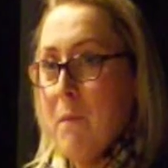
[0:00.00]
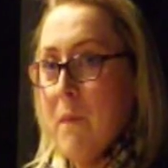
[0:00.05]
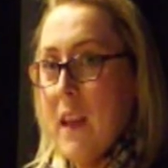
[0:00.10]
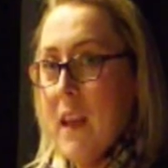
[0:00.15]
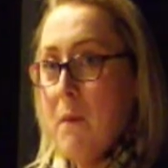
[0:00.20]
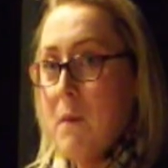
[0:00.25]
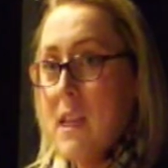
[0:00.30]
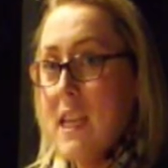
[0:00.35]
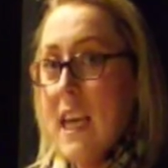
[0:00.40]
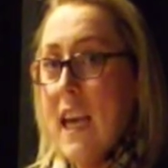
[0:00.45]

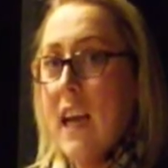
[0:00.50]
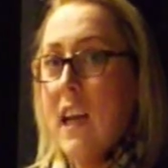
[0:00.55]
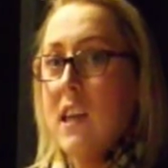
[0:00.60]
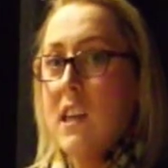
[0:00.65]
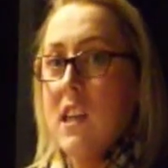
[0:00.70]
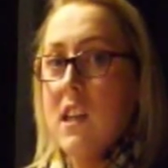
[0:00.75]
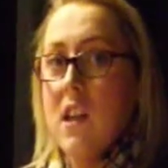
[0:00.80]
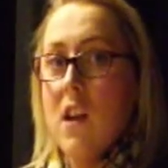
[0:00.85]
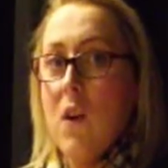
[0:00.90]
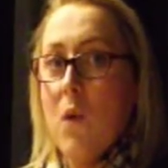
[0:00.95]
He was taken
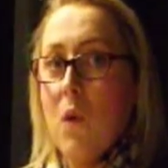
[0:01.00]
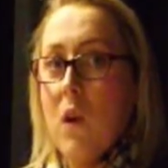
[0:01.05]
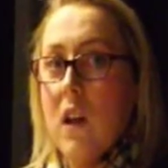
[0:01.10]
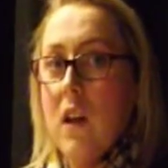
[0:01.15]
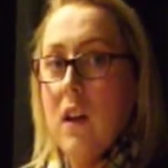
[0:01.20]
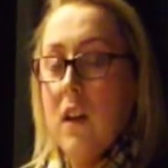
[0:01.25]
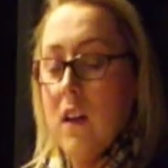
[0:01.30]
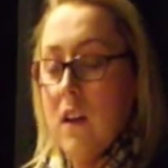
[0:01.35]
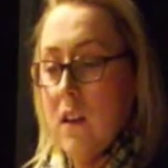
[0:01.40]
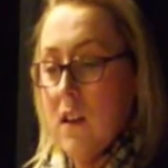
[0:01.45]
to the
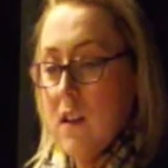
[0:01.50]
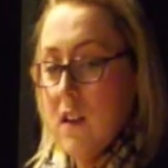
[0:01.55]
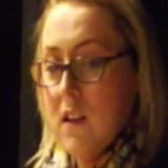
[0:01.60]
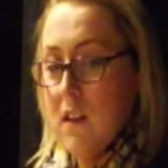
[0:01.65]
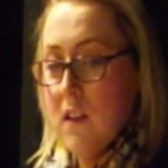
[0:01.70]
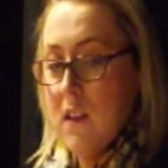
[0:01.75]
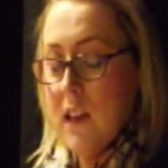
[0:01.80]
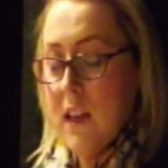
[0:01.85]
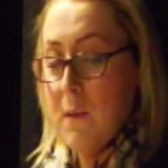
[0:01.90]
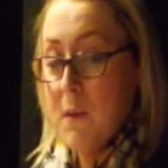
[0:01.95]
local,
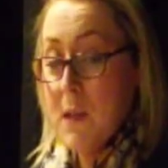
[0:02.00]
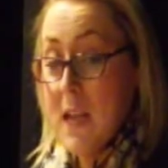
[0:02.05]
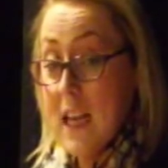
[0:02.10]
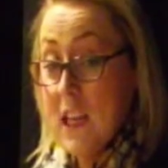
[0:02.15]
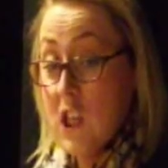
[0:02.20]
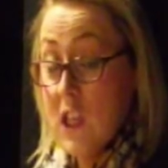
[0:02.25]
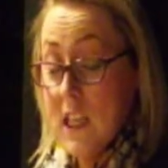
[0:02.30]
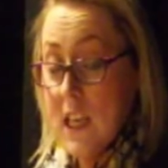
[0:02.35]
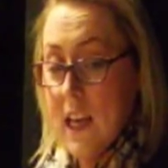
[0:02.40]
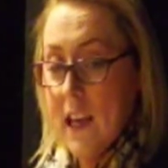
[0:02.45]
he was
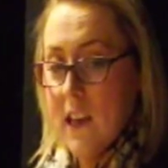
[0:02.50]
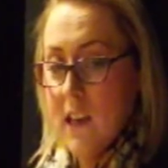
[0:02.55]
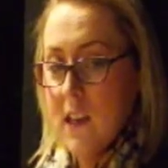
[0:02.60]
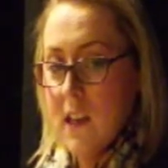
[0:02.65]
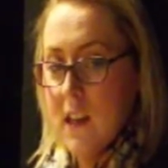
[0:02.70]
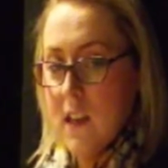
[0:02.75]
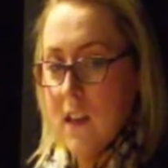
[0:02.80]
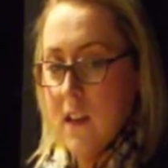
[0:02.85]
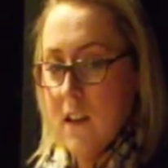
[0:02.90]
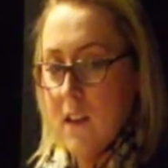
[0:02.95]
actually taken
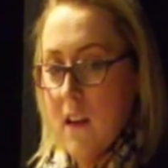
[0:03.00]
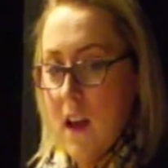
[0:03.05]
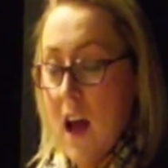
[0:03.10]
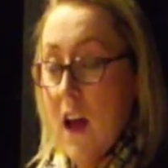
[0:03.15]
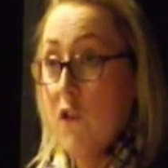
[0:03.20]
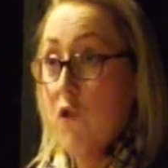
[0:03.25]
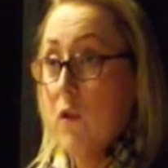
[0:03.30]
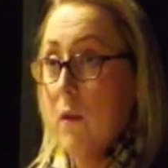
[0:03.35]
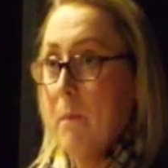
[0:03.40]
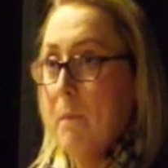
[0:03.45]
to
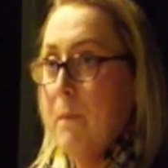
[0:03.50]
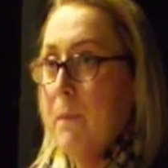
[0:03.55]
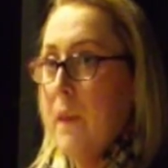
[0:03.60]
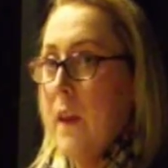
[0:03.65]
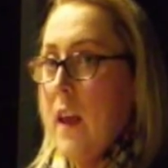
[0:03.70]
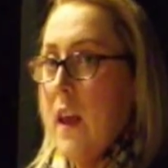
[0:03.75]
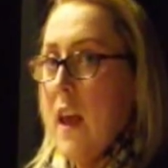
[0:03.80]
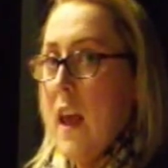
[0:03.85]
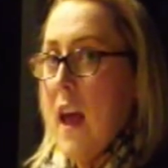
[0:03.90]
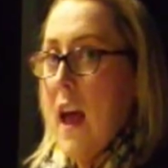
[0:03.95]
Antrim,
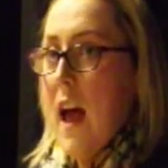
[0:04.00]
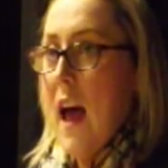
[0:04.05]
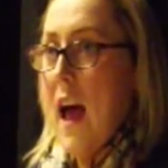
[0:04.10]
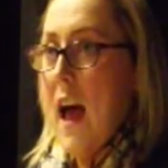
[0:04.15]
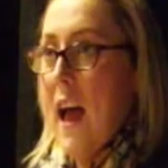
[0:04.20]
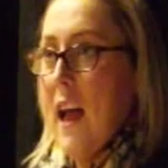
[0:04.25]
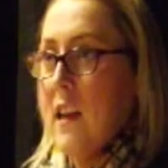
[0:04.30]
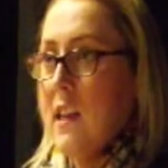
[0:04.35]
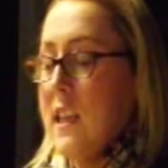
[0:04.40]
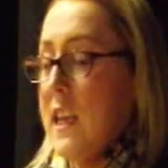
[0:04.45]

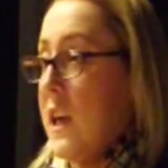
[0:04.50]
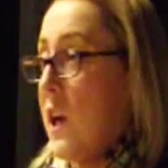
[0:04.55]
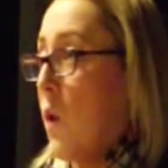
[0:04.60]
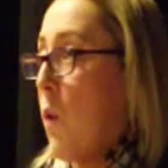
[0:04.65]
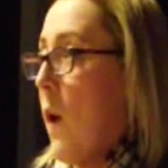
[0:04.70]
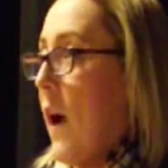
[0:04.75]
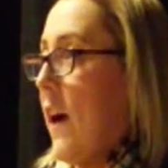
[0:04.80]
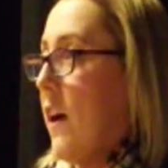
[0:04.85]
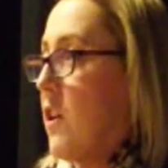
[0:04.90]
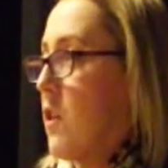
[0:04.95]
and he
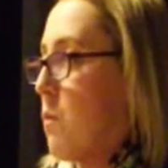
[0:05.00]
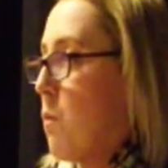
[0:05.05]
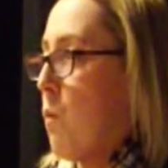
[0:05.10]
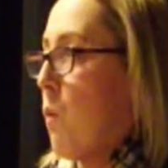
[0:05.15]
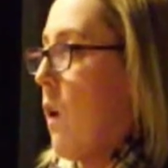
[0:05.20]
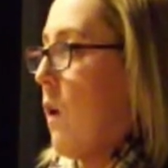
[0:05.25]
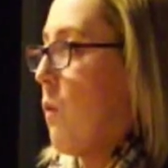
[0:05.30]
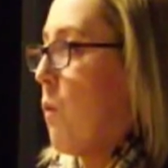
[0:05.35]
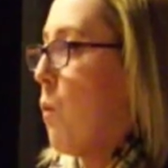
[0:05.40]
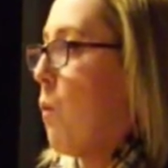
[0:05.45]
inquired,
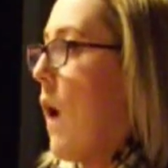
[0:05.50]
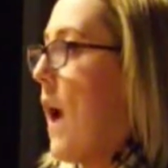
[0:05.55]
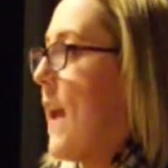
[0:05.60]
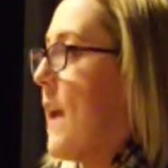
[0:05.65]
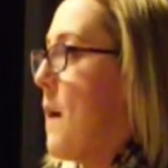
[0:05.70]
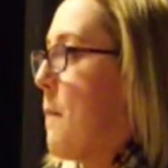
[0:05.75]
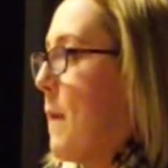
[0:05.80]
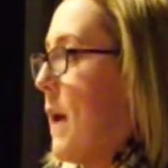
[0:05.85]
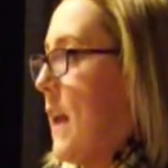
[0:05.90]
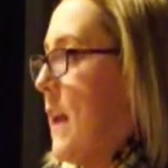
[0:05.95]
why
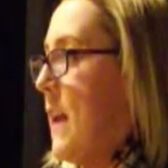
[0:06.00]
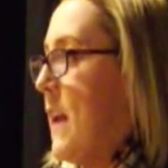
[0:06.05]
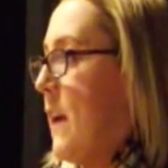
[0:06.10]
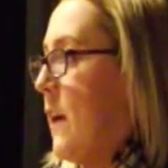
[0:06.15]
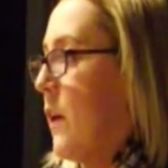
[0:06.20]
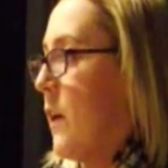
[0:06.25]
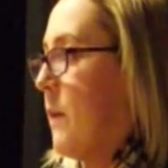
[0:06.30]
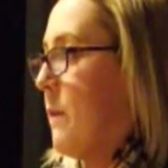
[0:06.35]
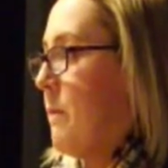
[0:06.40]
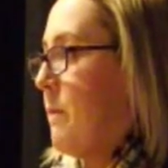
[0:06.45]
am I
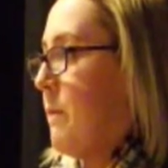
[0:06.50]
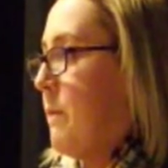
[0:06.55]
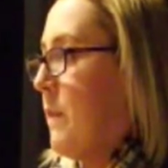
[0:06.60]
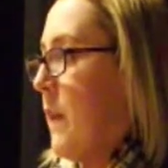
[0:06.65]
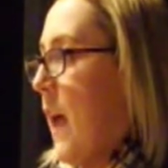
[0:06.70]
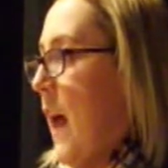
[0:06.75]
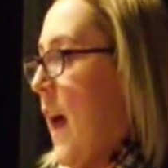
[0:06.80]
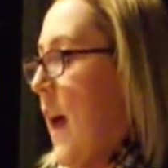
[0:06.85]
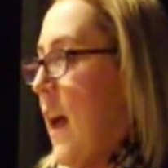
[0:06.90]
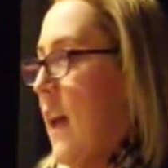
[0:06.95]
here?
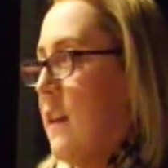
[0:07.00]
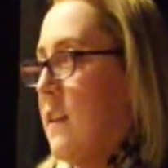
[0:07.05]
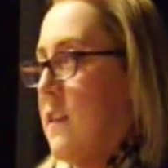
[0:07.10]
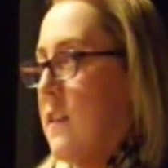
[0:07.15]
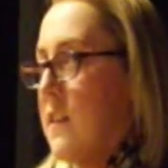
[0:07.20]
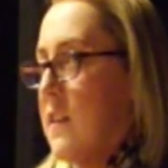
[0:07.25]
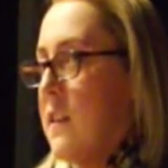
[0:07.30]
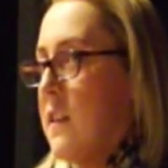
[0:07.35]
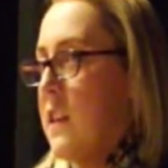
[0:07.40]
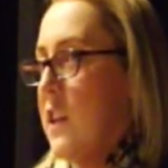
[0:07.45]
And
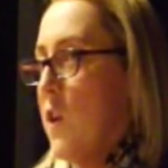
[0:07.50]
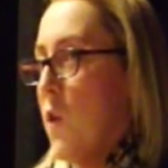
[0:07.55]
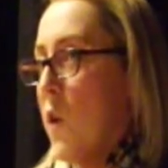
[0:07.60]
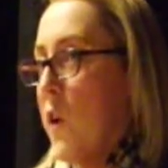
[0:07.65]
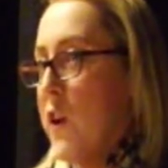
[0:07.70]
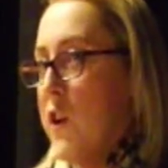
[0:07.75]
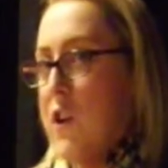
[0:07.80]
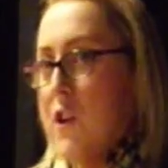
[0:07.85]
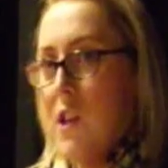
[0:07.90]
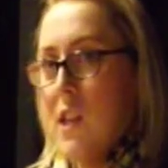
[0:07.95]
the
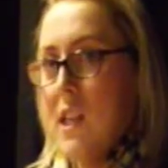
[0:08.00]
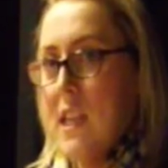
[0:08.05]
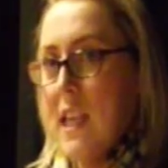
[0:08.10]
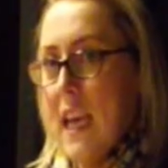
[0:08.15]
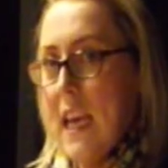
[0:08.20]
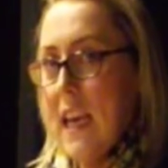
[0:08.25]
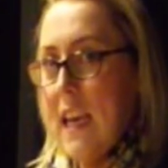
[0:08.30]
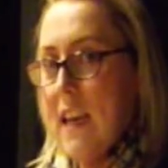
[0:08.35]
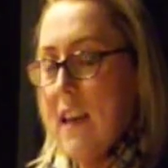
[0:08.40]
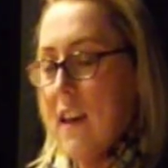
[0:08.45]

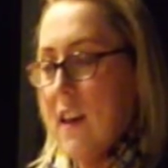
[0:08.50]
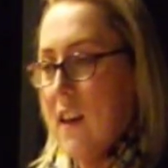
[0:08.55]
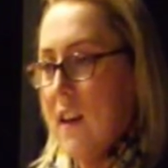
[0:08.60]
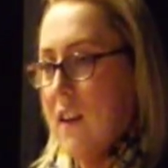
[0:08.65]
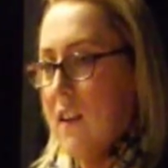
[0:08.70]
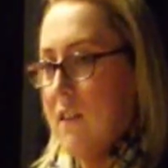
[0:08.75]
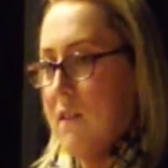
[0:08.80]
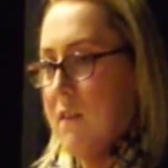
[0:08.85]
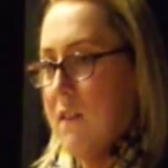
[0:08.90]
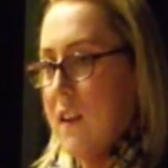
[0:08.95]
RUC,
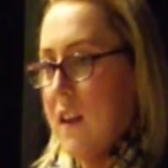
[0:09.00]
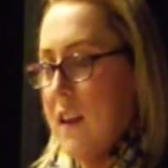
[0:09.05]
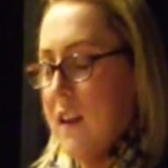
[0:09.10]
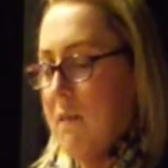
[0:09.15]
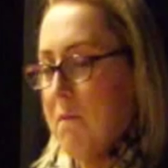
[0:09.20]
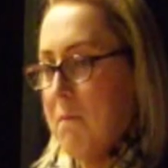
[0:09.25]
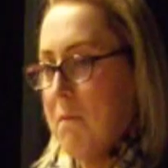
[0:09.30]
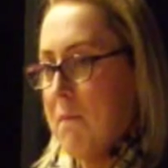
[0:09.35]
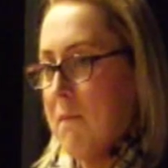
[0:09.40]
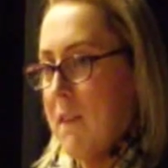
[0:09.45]

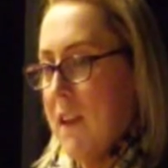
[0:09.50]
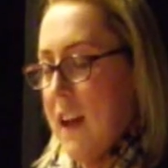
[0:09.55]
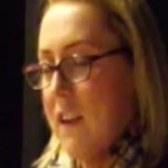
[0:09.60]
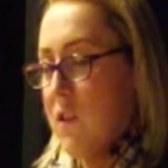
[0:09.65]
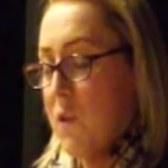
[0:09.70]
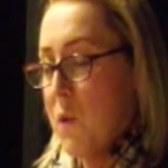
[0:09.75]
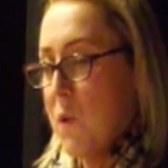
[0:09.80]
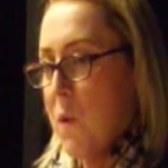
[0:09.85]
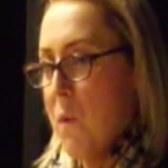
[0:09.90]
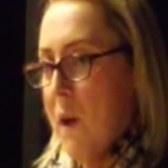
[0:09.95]
I
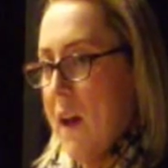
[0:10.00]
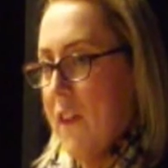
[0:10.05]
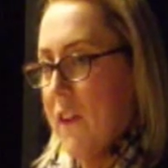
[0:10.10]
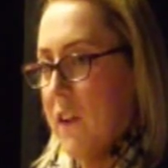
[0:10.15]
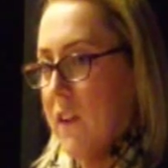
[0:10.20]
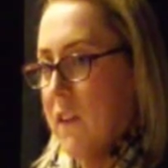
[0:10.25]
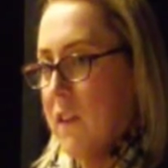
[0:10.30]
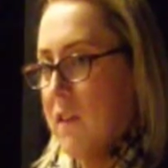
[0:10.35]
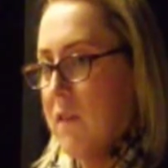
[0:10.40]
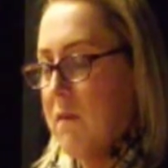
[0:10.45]
don't know
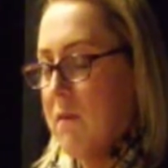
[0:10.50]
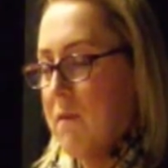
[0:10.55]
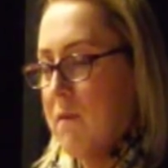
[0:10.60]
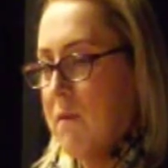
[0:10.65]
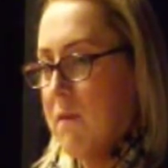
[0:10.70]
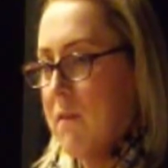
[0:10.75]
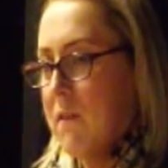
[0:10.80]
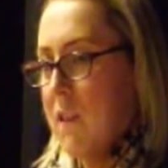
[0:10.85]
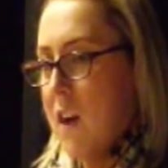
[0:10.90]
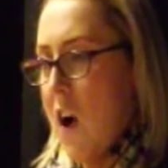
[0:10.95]
whether
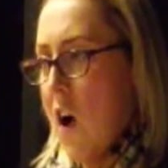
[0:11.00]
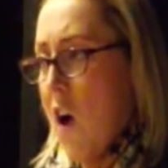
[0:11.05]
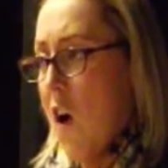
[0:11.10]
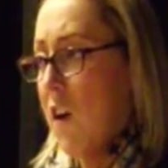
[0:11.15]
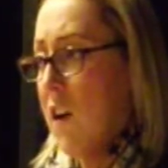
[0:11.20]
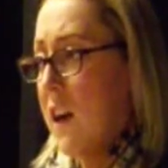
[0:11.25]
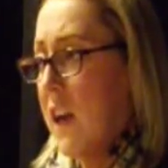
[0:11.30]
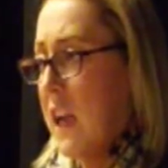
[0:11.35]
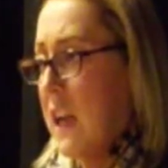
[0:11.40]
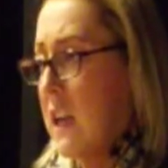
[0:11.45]

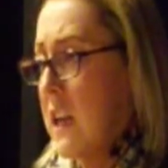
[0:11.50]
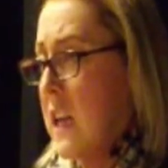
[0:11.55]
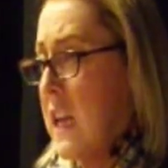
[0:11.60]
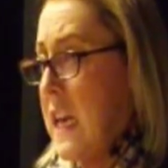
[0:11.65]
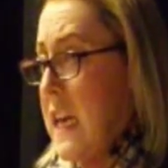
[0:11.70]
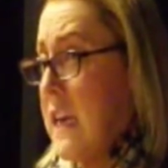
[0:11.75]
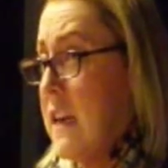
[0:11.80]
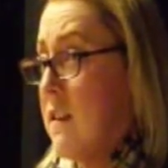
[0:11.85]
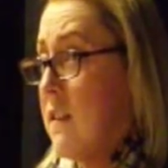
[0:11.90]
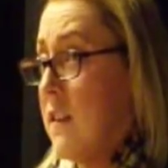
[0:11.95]

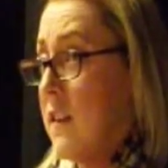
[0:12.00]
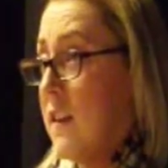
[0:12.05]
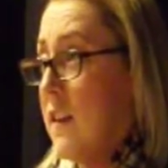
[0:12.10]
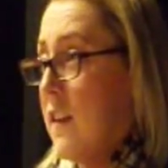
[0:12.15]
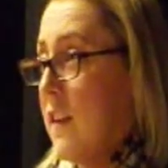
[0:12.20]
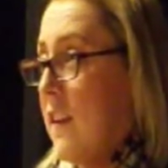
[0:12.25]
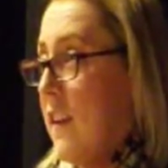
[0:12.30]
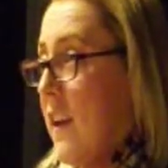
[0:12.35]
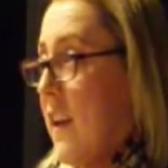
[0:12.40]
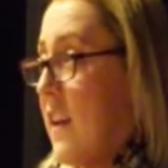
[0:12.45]
arrogantly
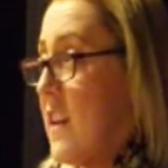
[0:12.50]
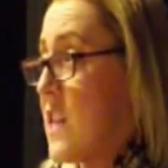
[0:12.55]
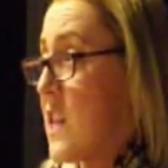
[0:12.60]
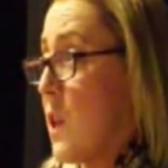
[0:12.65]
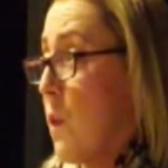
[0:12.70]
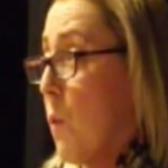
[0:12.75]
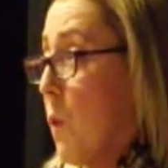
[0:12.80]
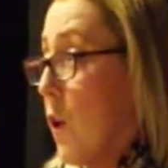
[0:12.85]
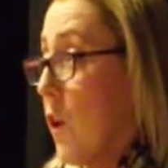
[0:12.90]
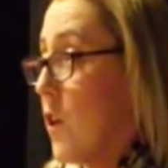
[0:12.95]
is
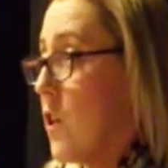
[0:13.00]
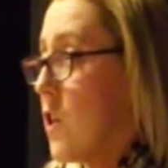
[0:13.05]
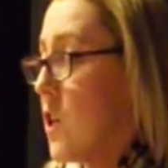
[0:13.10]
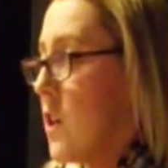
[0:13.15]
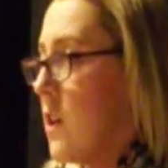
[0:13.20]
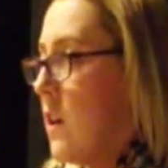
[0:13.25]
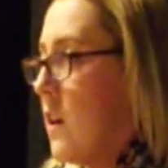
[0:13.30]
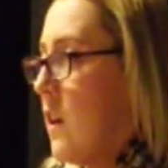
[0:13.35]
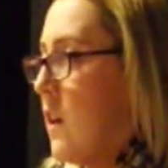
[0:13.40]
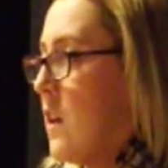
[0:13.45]
the word,
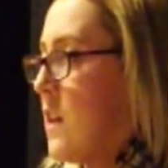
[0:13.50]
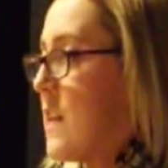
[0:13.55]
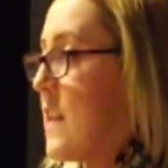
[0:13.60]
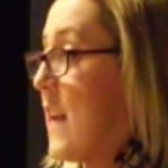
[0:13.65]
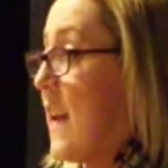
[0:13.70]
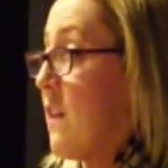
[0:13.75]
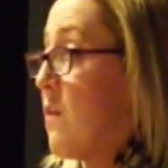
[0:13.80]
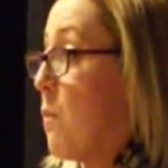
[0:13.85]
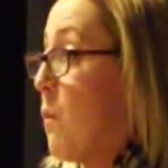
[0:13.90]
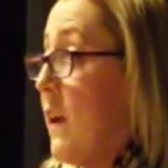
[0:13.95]

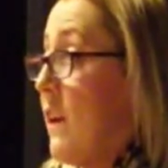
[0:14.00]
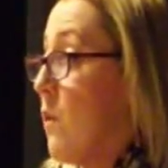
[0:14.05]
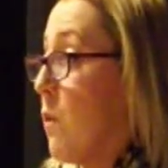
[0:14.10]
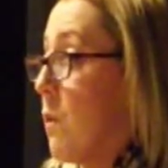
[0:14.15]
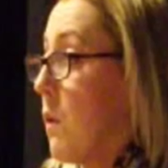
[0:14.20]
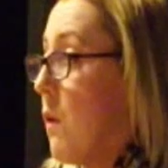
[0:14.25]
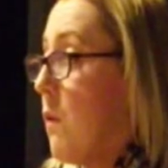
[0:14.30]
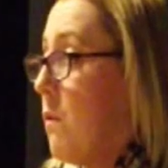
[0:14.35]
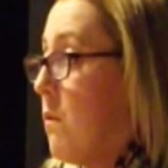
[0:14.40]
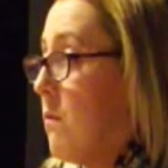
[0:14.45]
said, we don't
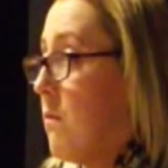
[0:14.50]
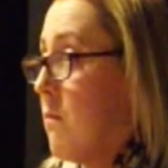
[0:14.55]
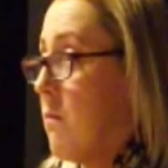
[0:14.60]
know.